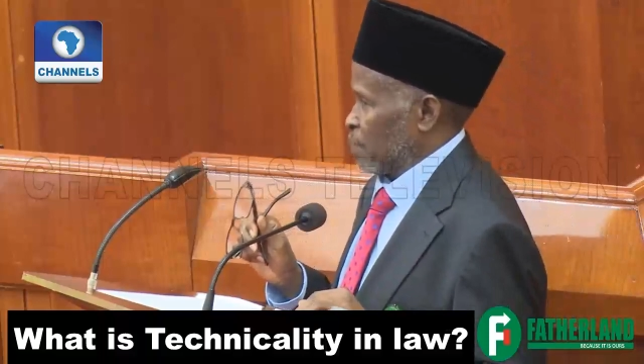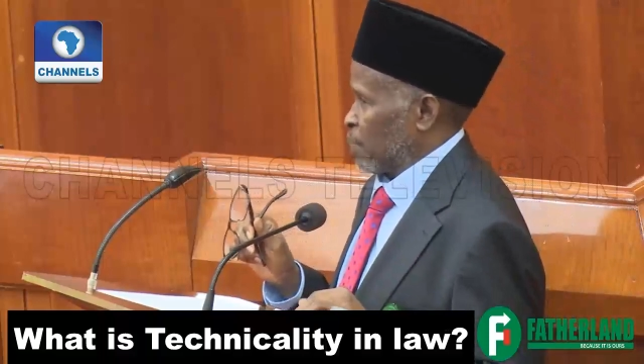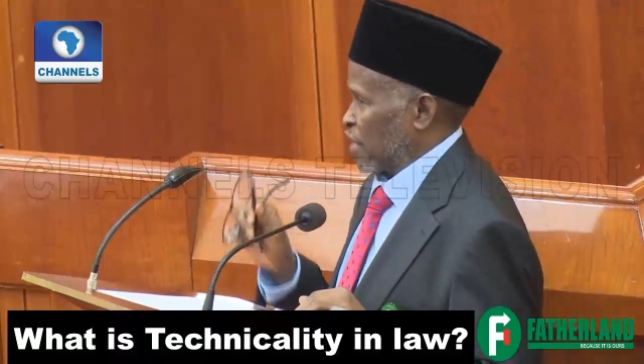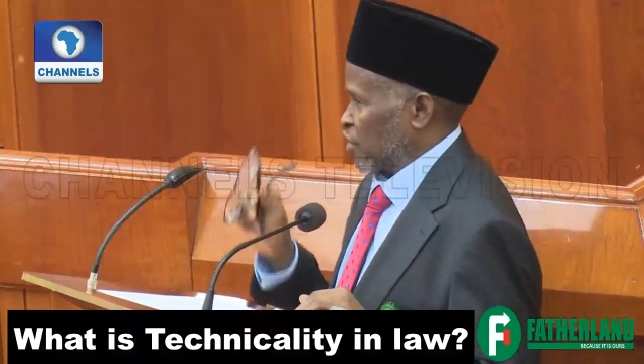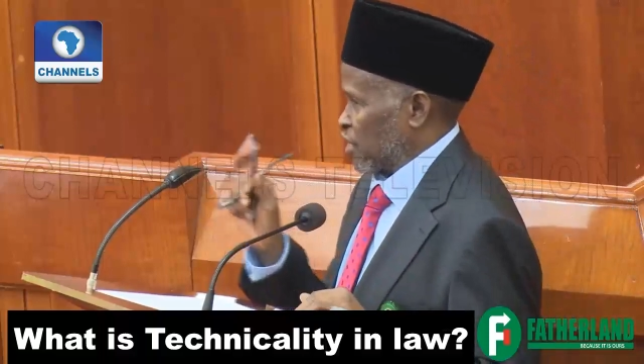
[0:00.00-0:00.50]
the
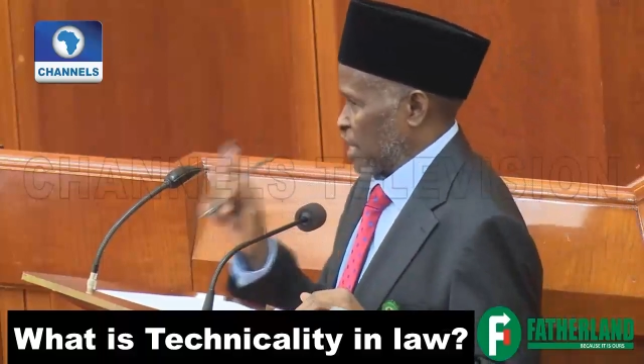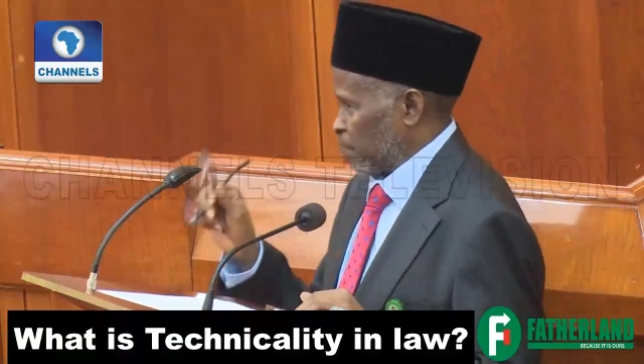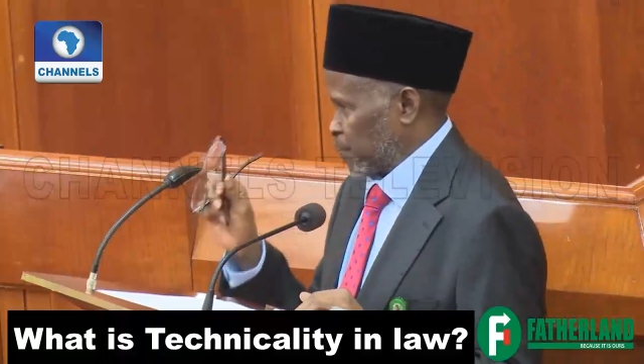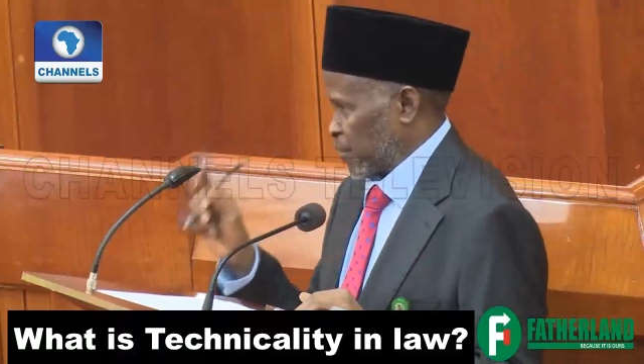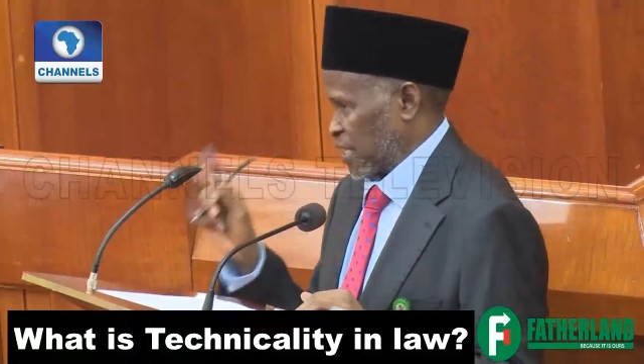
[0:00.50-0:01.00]

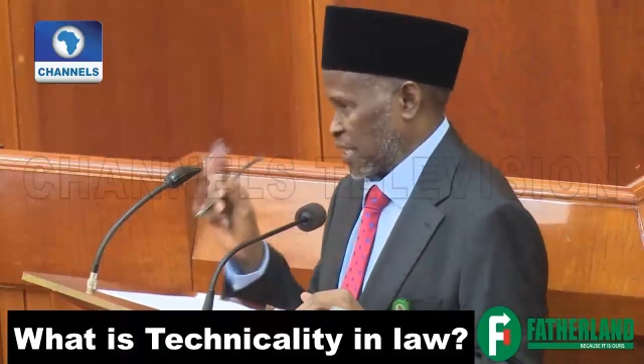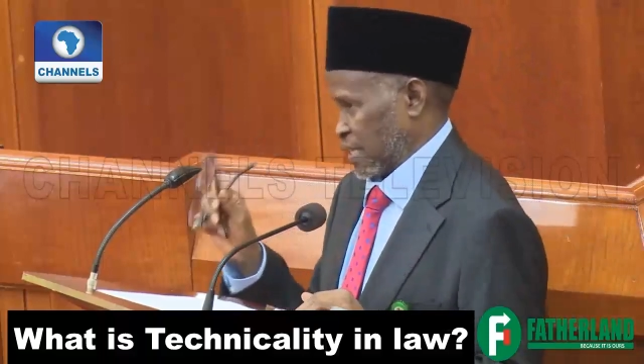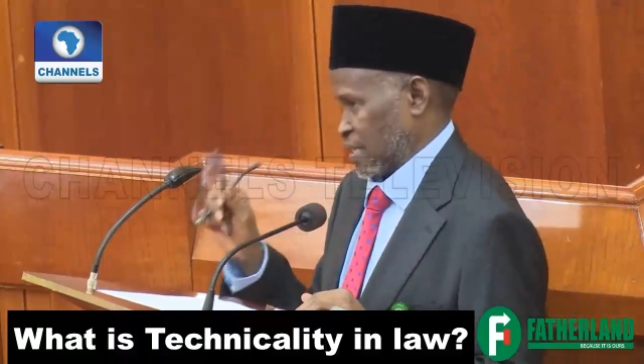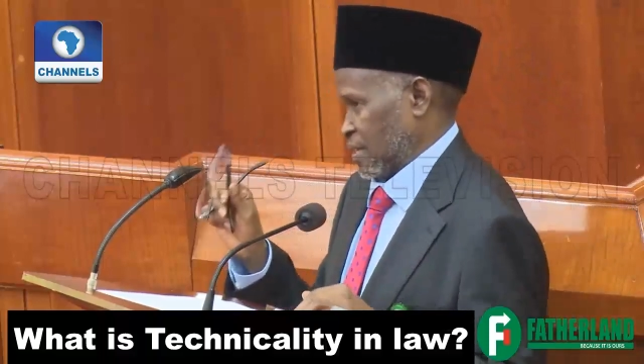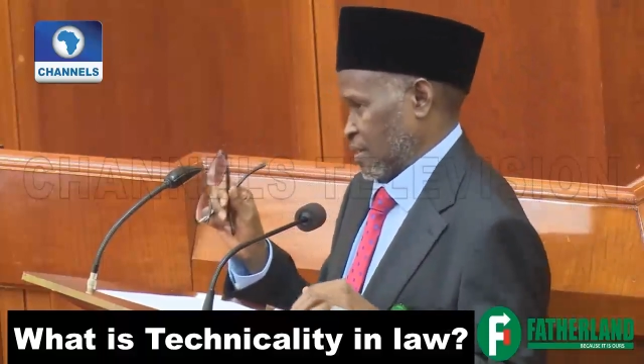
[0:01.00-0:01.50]

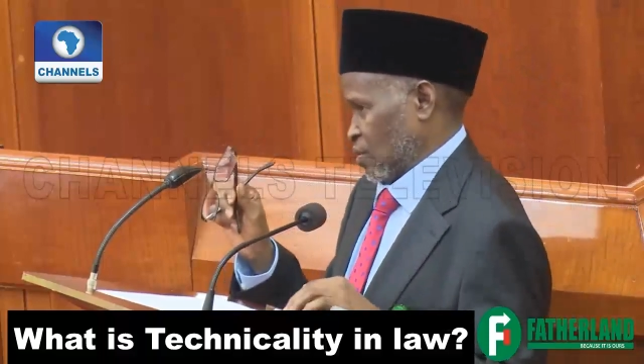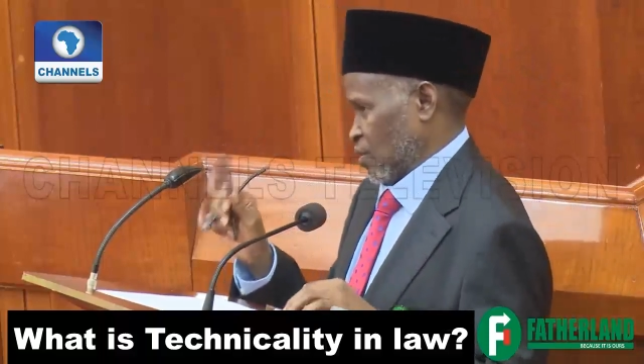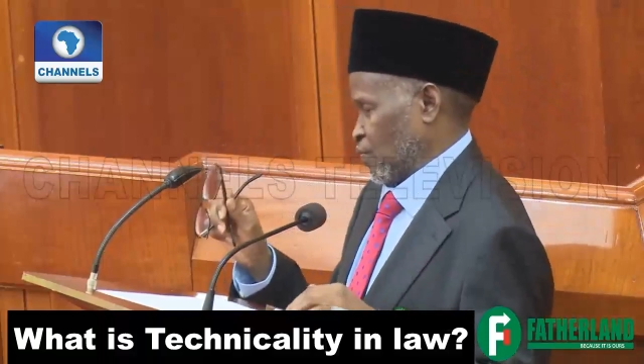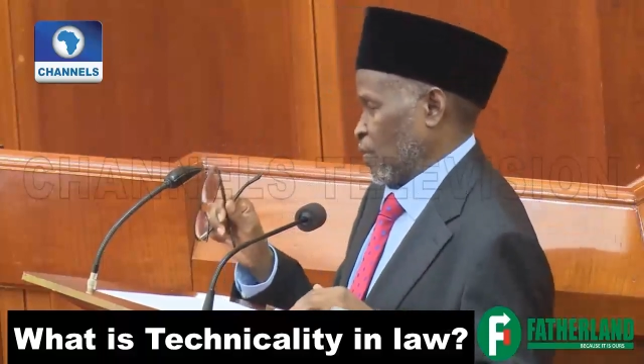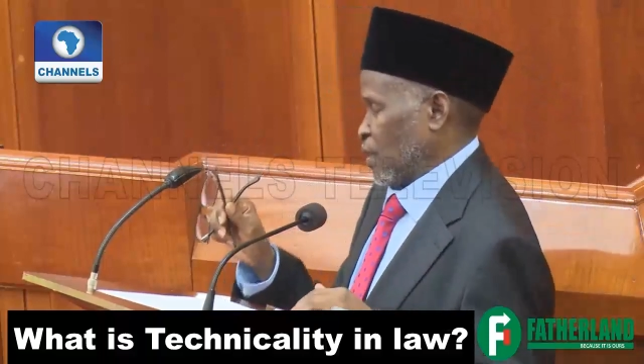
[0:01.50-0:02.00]
perception
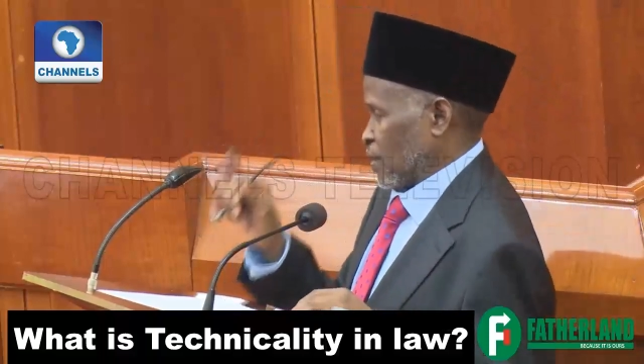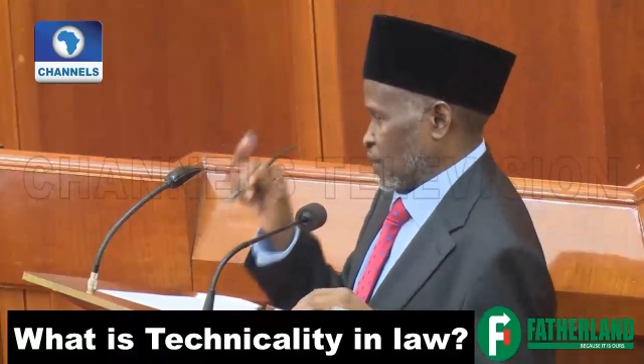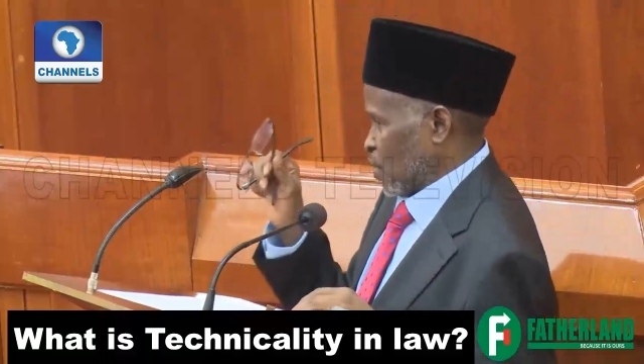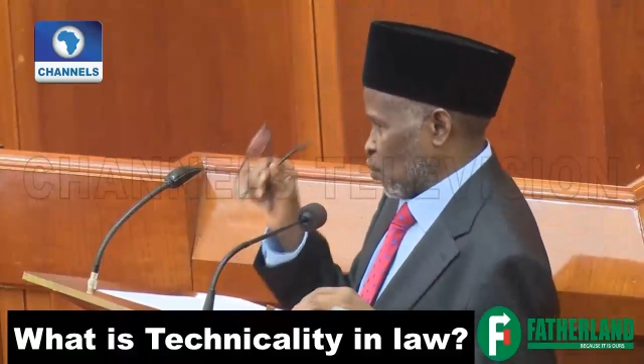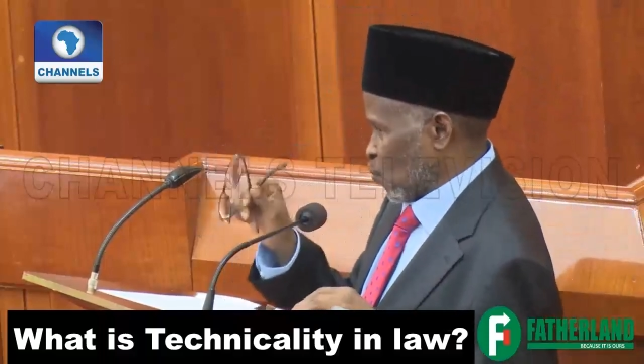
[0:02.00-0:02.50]
of
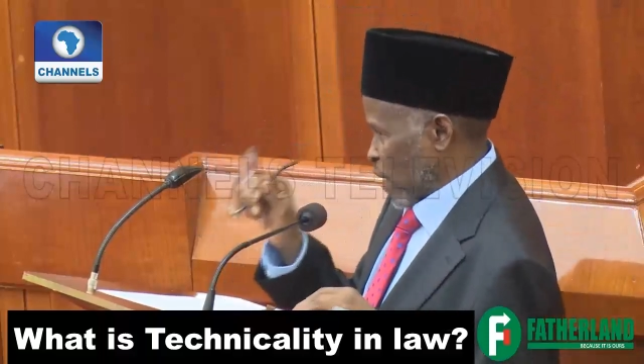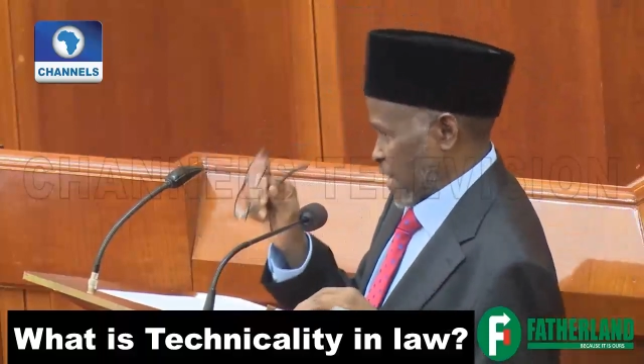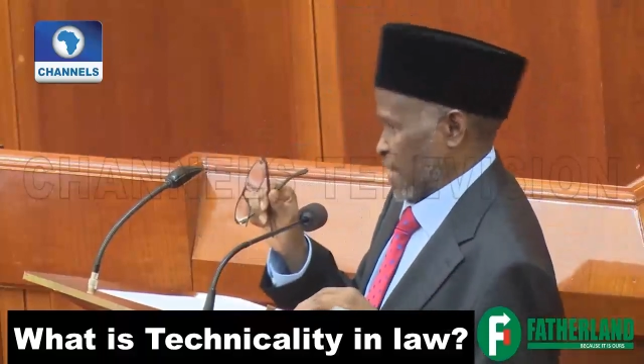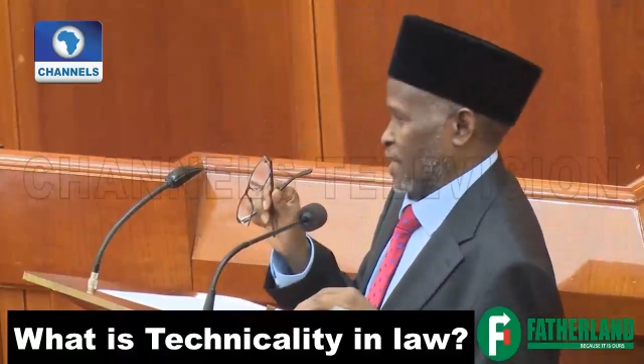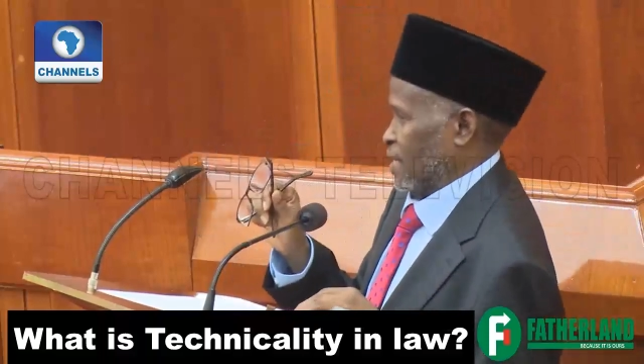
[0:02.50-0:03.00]
the
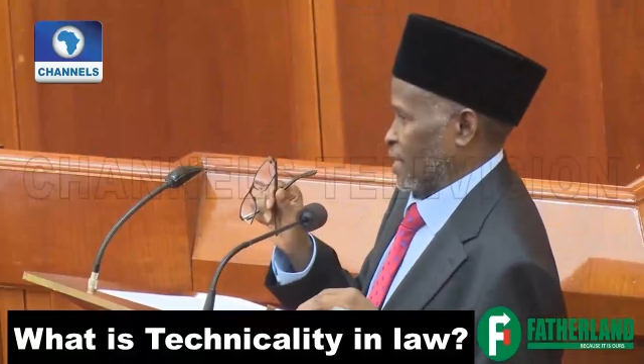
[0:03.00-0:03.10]
way